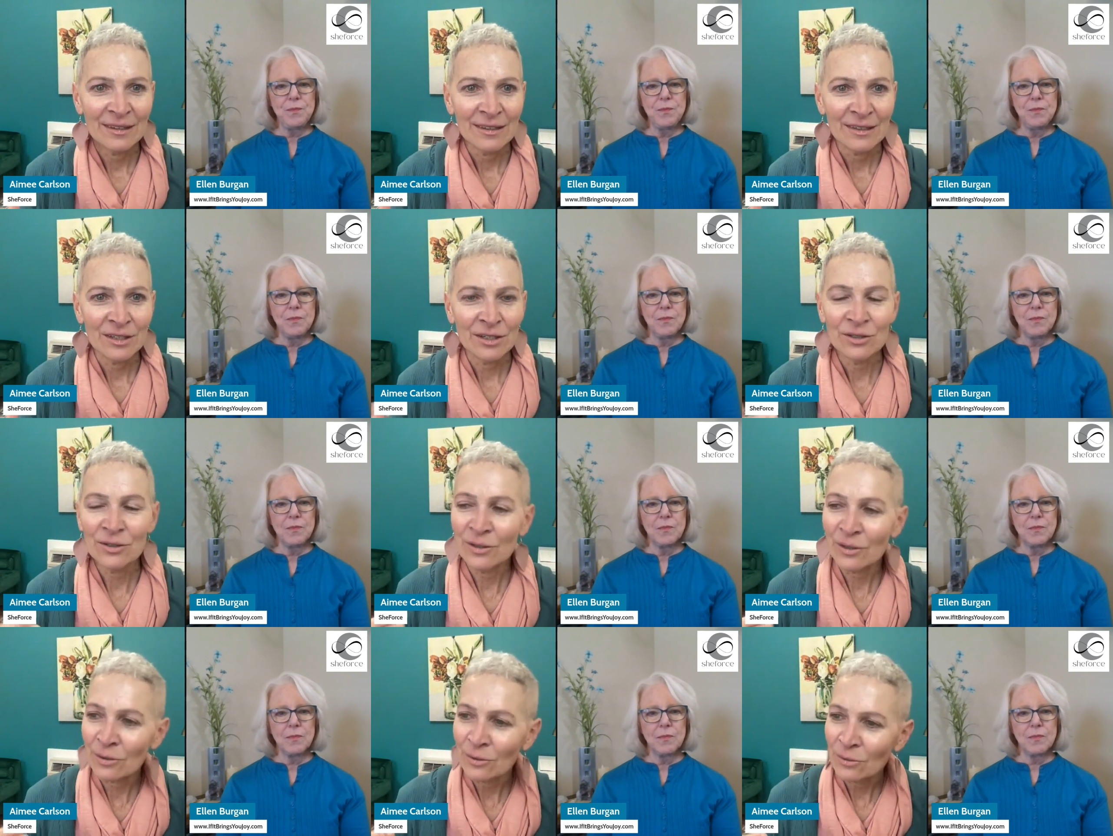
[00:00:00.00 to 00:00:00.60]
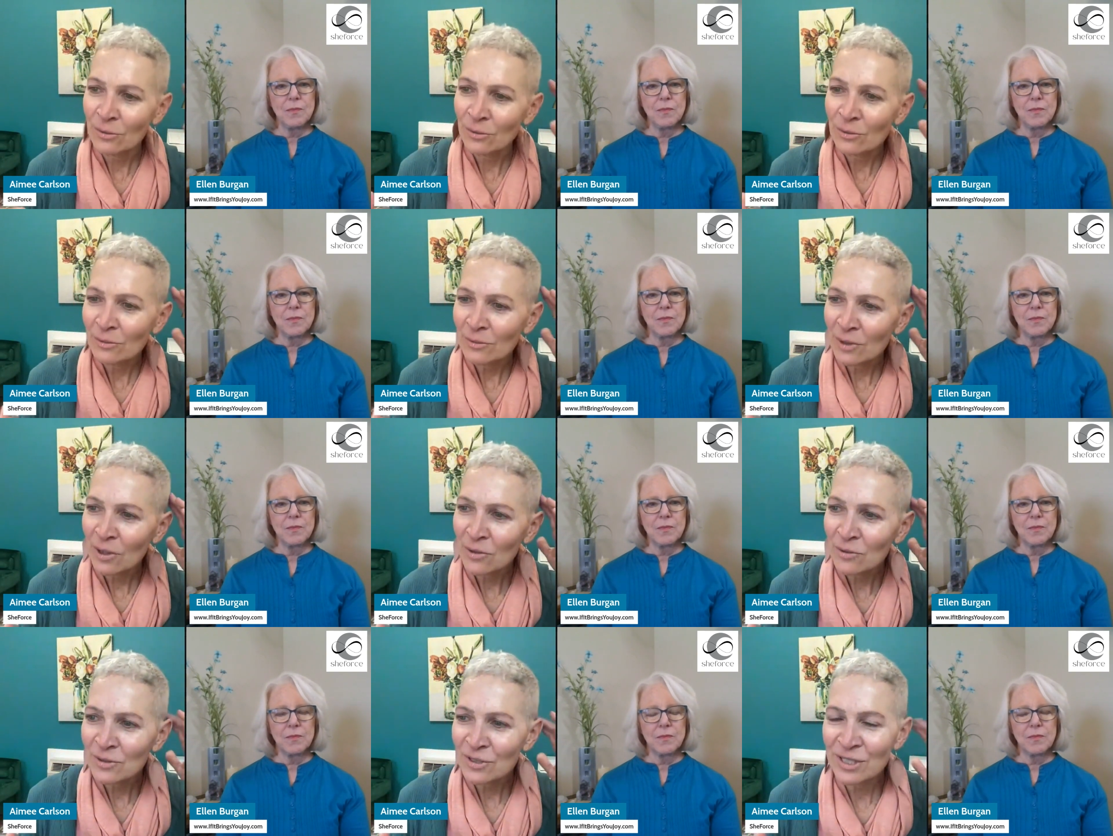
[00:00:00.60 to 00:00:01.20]
Speaker 1: you know,
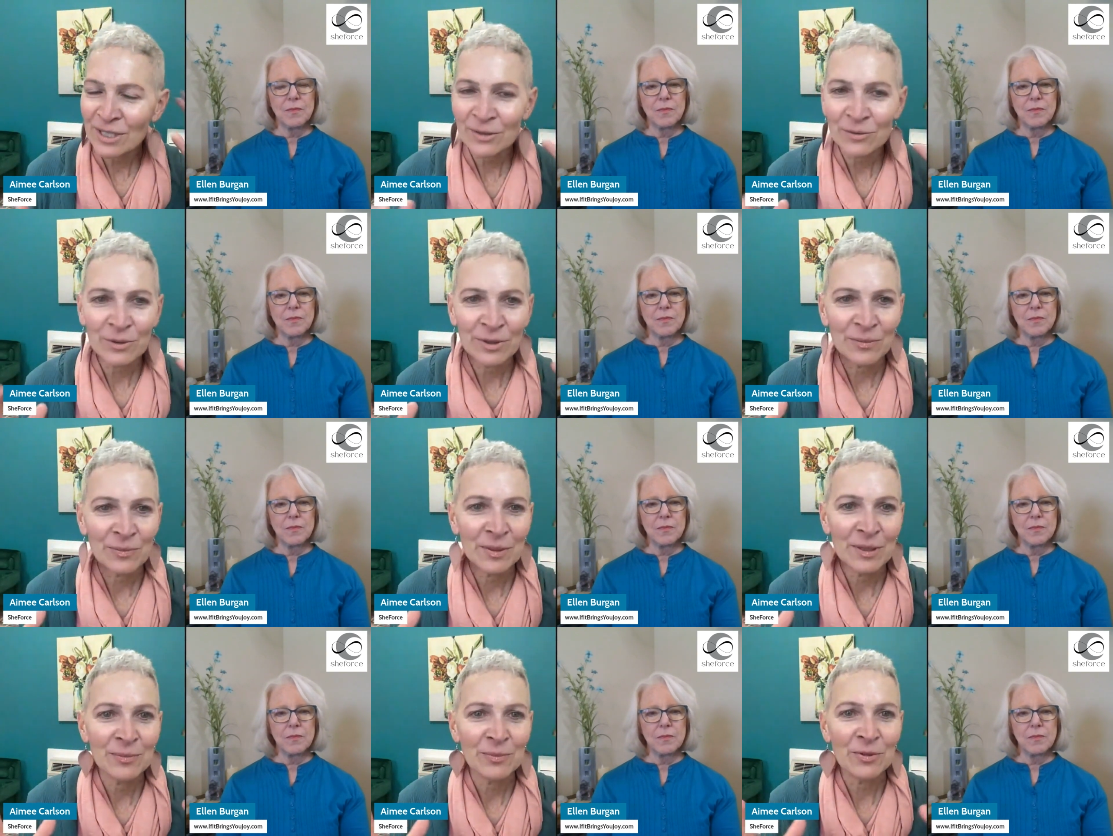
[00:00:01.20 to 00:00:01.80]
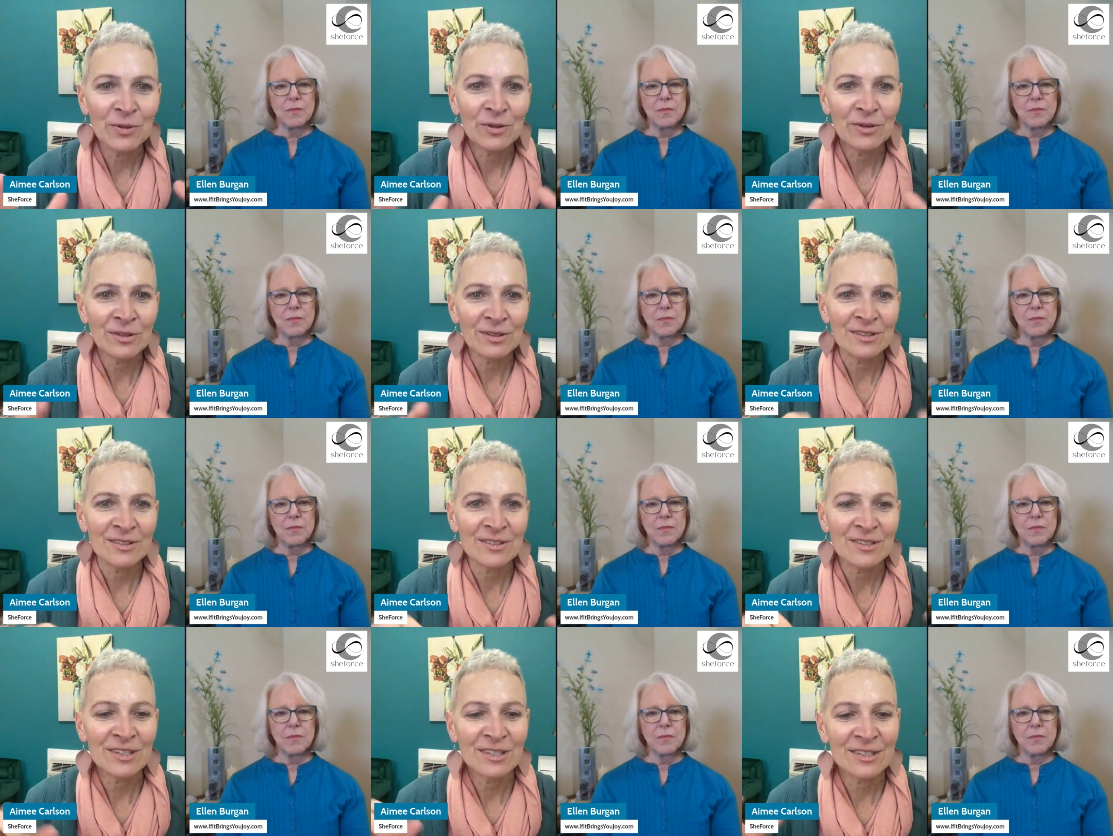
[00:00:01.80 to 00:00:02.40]
coaching with people
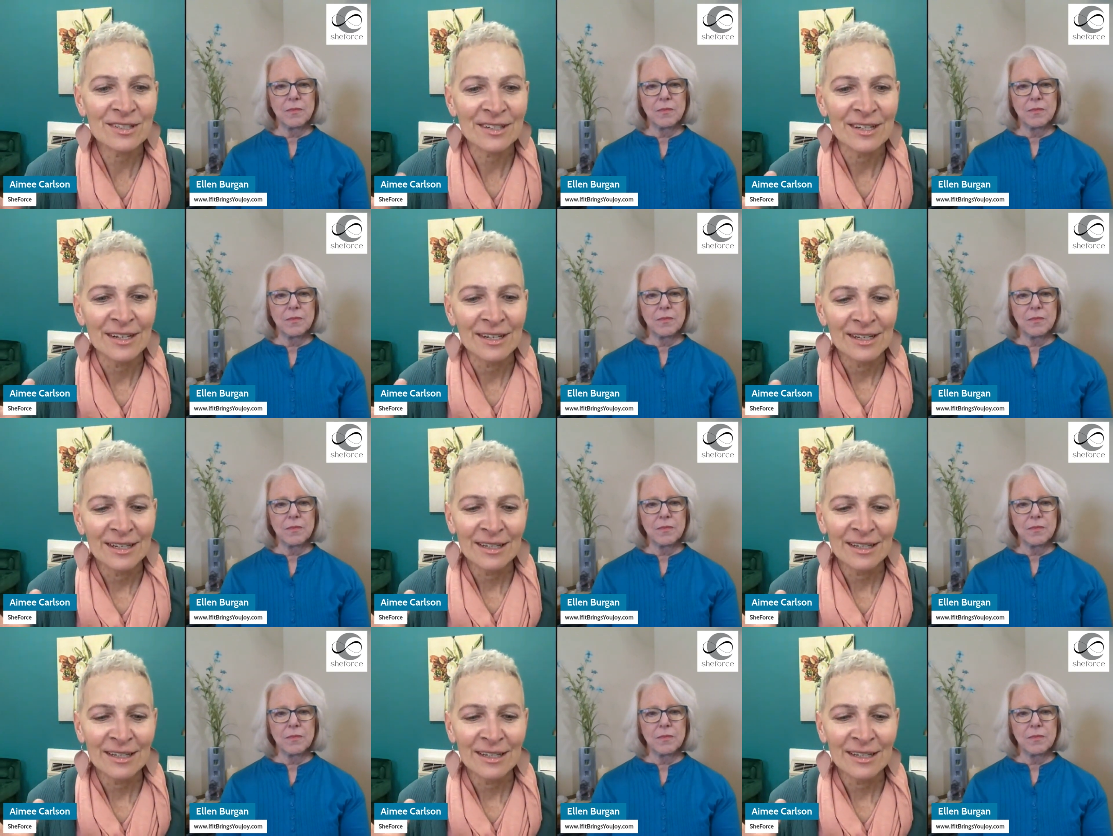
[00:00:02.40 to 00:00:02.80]
is just,